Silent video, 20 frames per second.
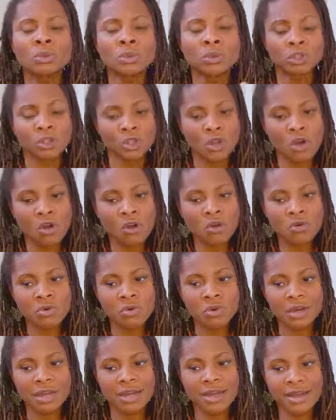
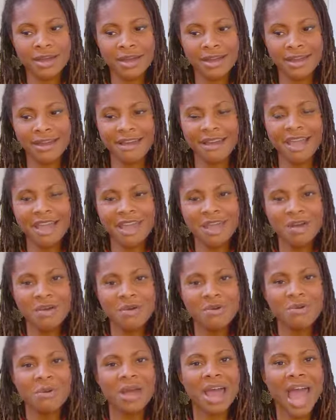So
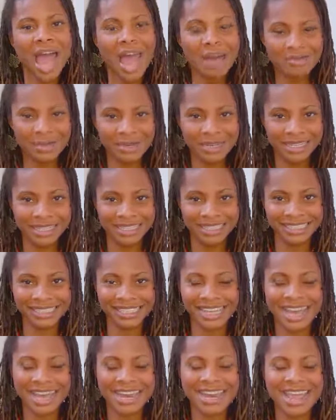what happened is
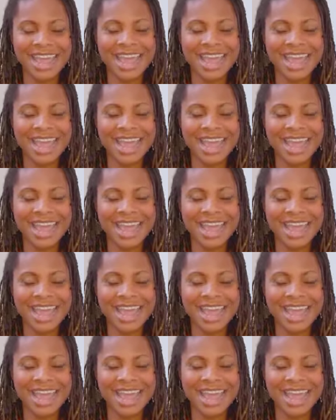that